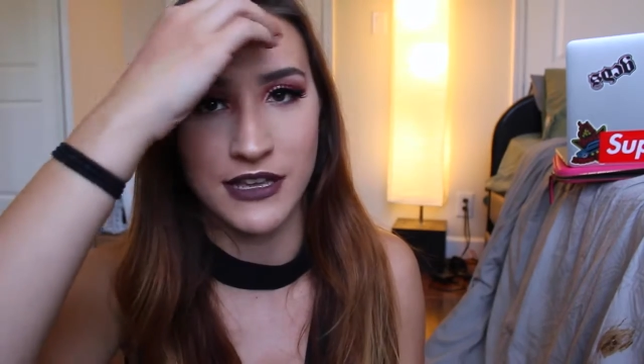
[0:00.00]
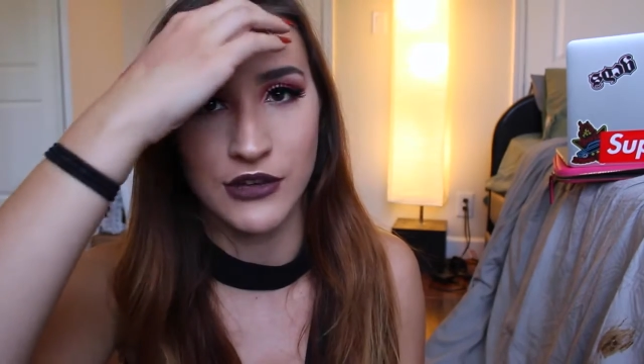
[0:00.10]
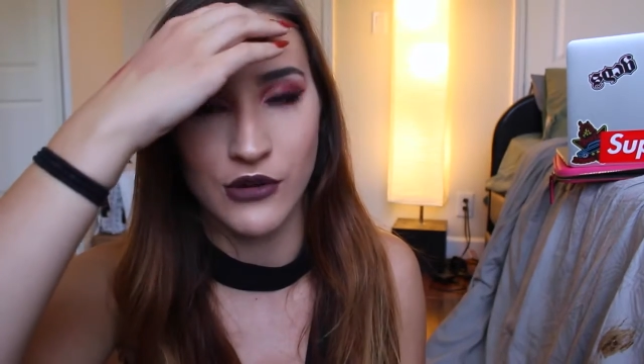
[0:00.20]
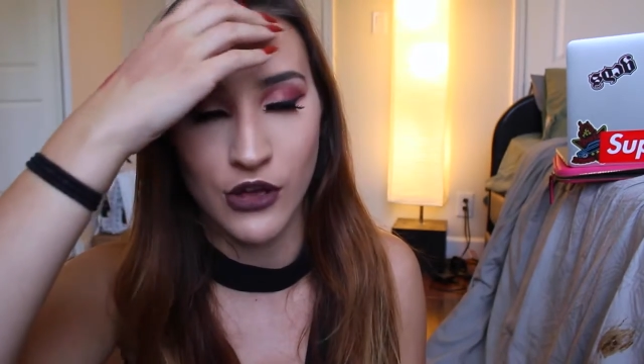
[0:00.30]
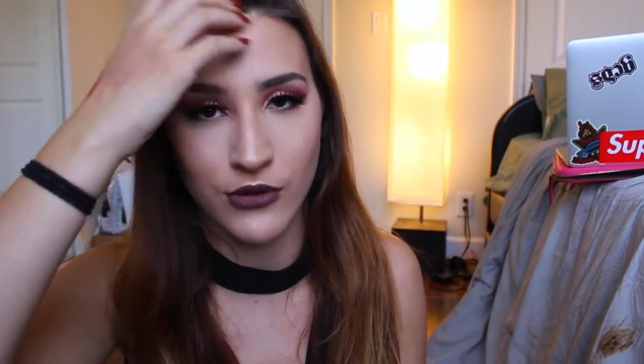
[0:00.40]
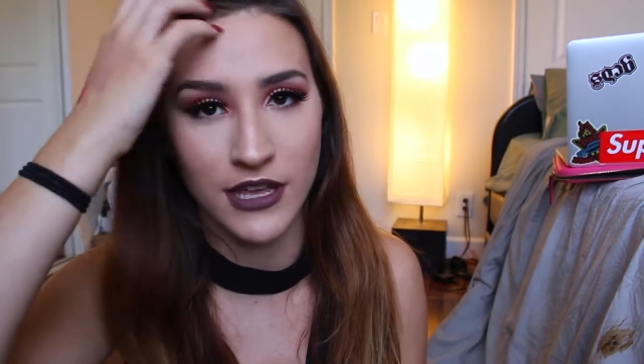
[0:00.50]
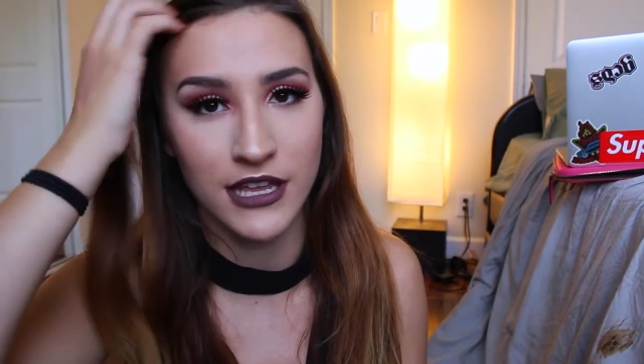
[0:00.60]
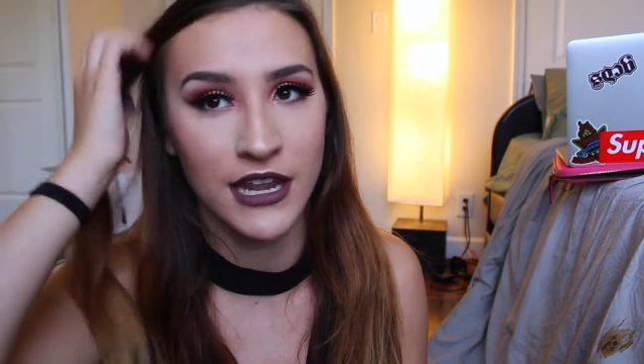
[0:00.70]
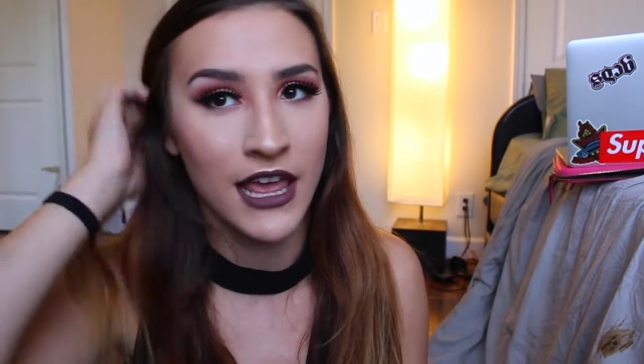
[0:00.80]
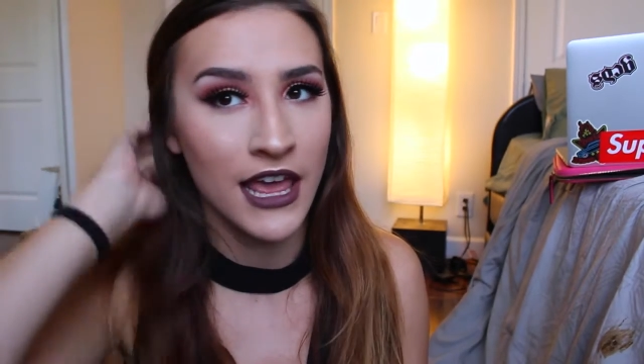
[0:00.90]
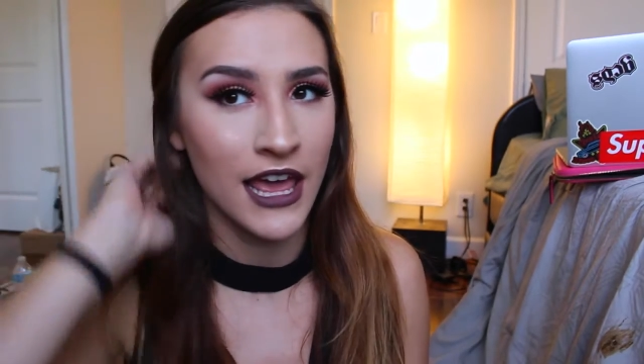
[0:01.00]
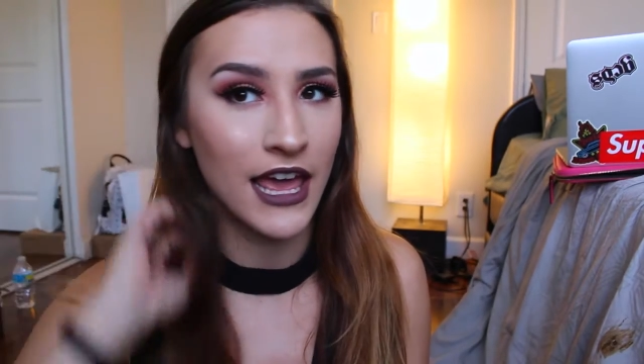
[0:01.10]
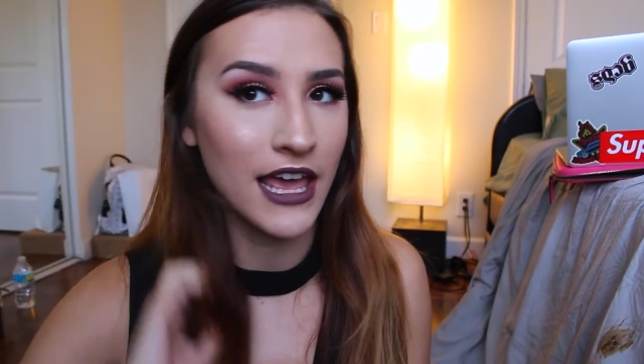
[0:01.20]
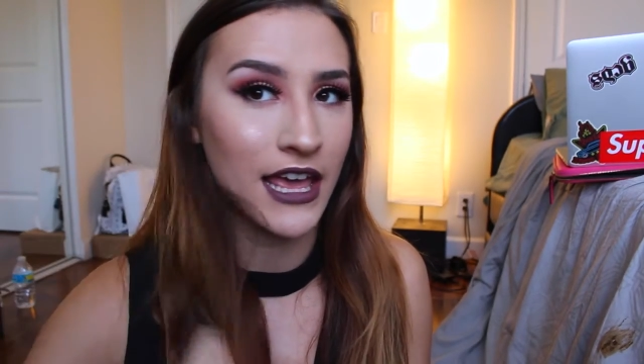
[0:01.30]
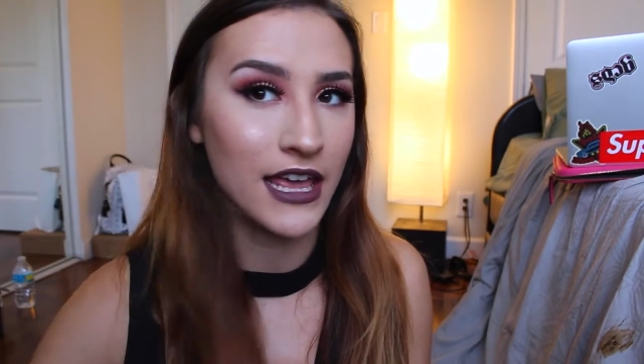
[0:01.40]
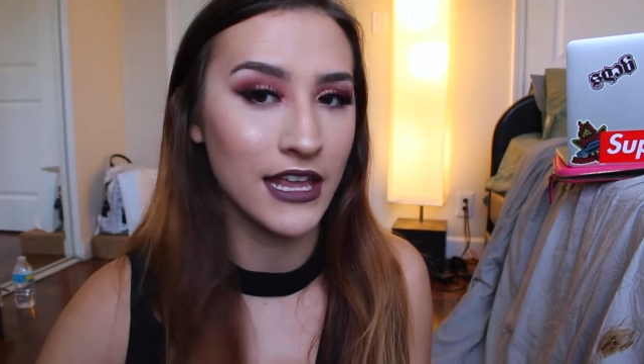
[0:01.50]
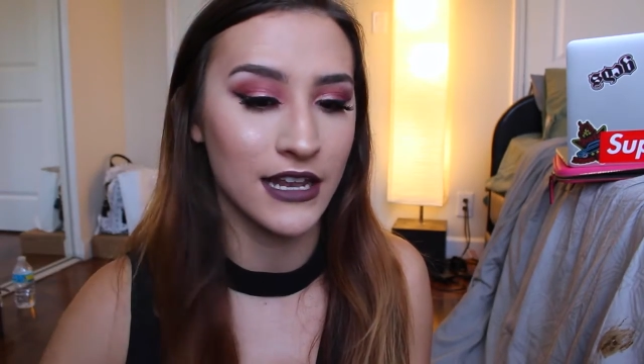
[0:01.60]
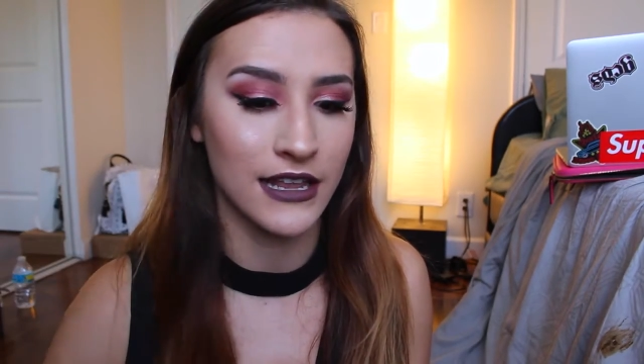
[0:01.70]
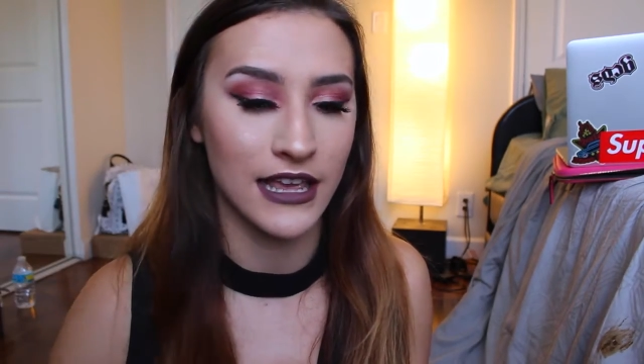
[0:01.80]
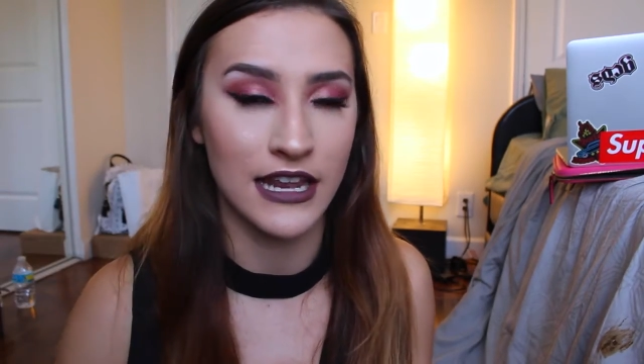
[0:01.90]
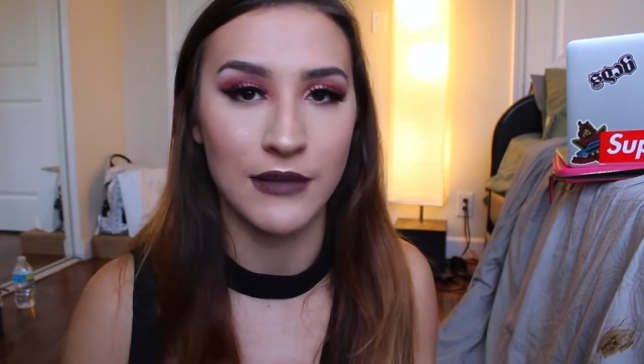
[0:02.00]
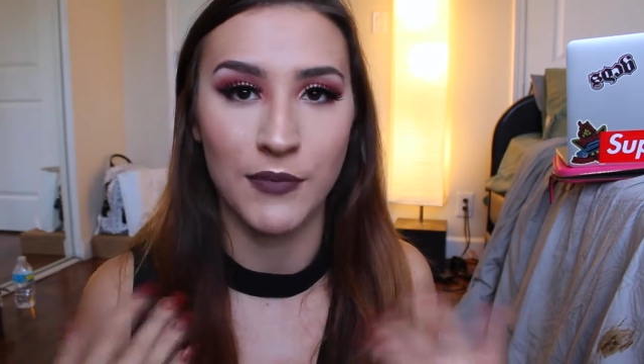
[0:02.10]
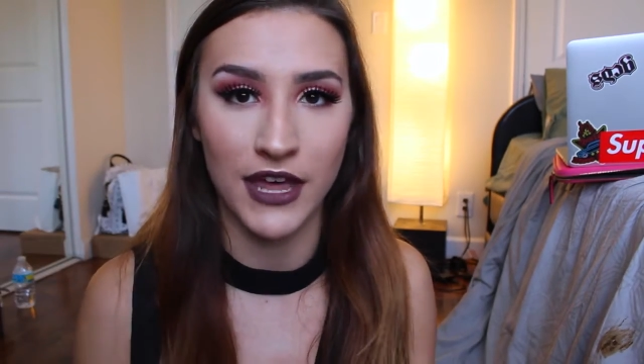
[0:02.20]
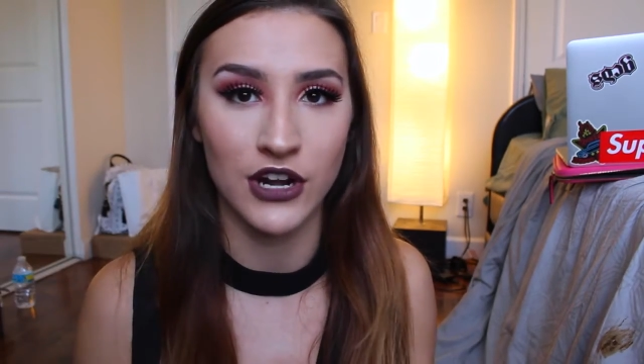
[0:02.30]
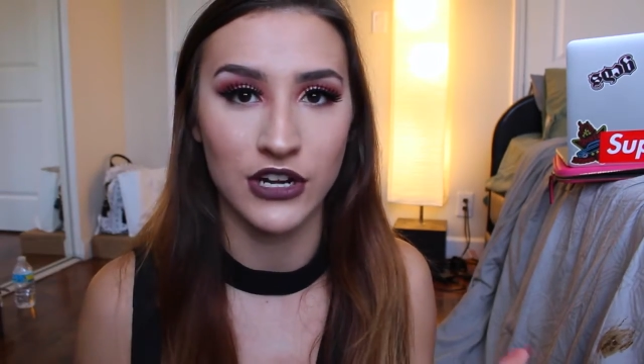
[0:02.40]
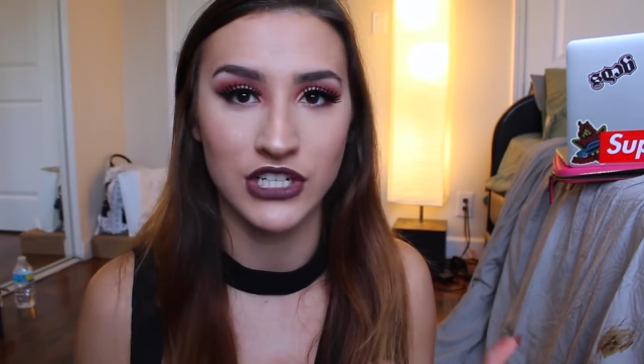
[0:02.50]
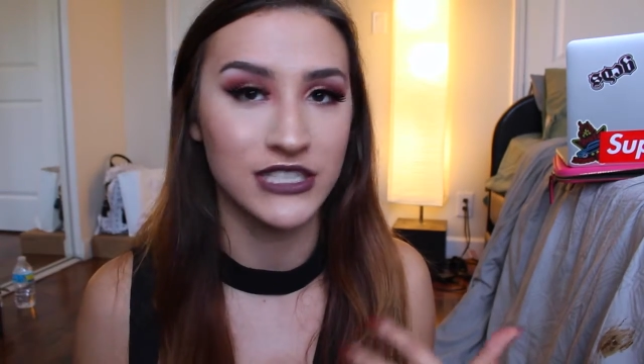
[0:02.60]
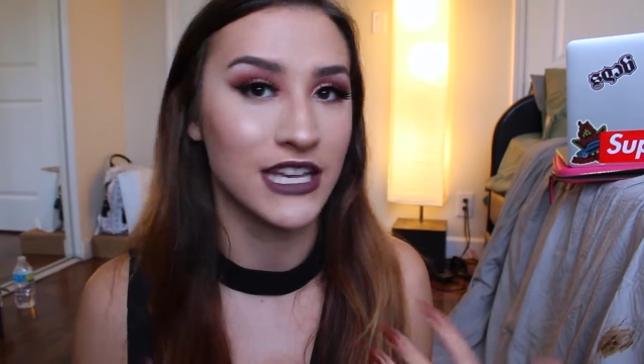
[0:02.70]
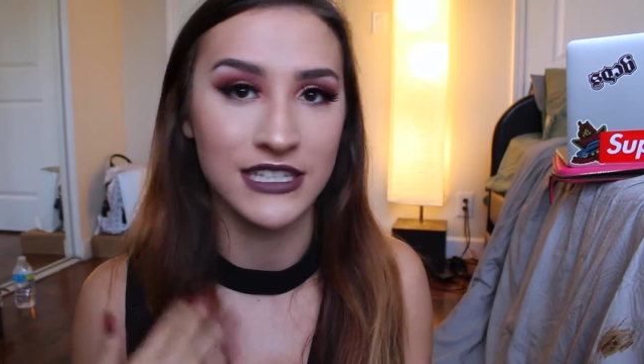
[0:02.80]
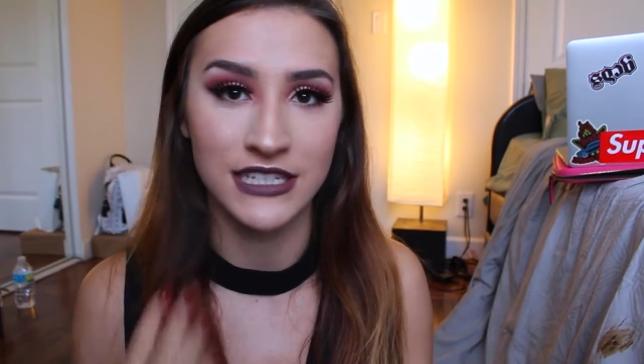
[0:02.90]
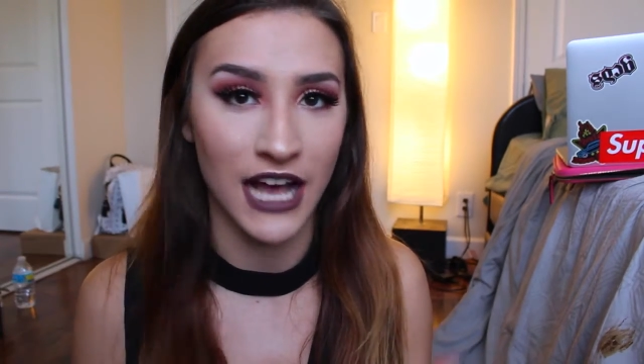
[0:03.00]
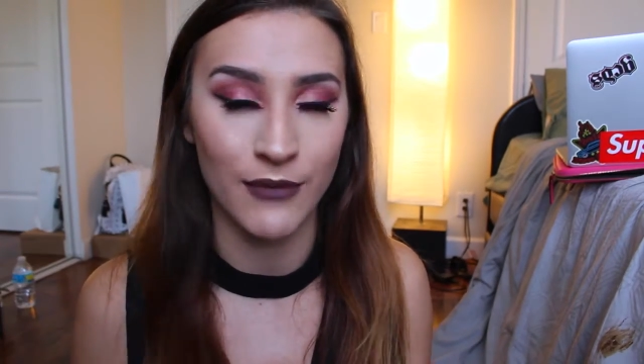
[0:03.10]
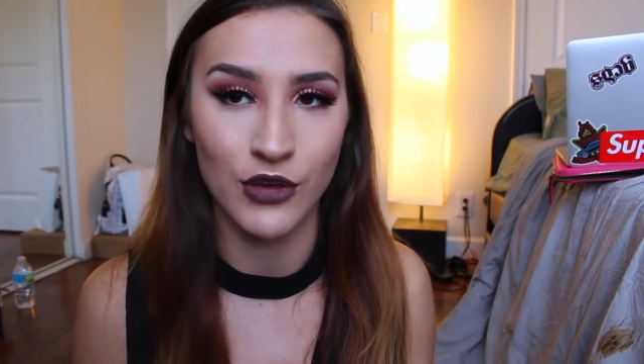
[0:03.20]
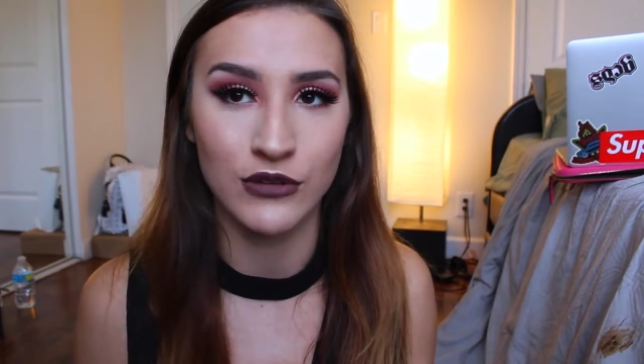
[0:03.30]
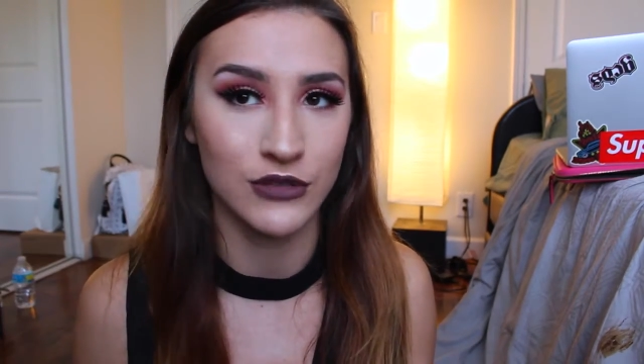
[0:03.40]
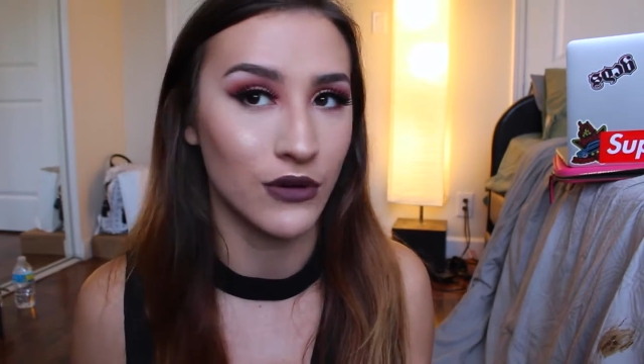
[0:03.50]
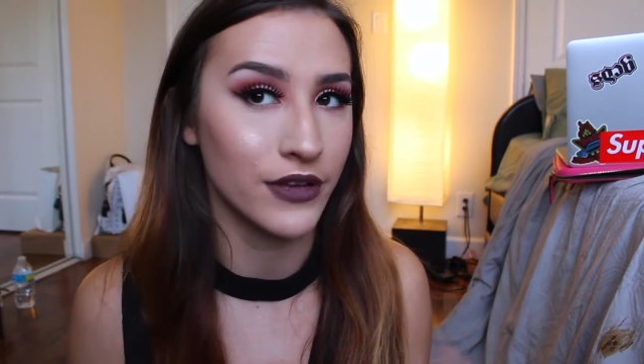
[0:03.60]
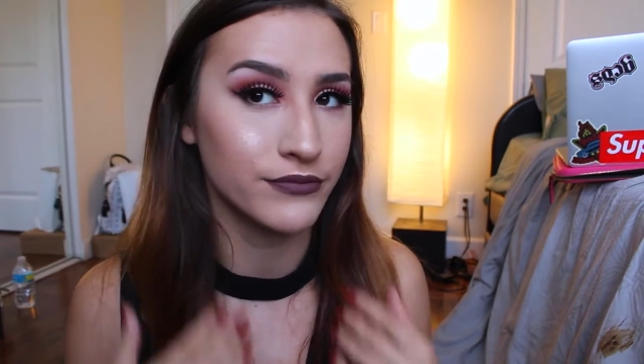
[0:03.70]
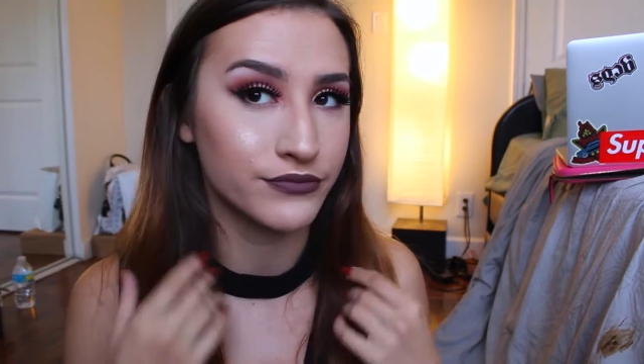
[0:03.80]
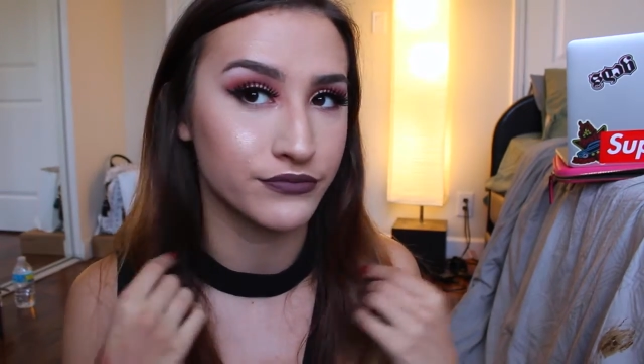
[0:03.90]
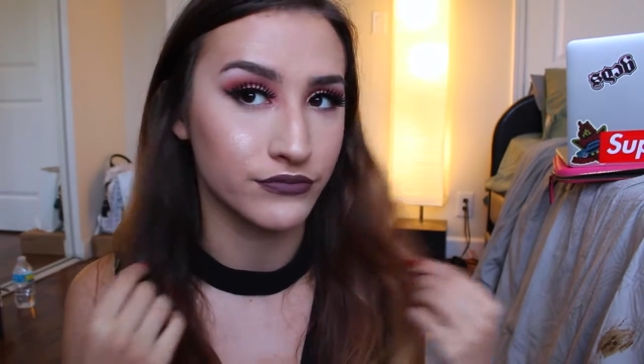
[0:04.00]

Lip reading: been growing and getting better just as time goes on.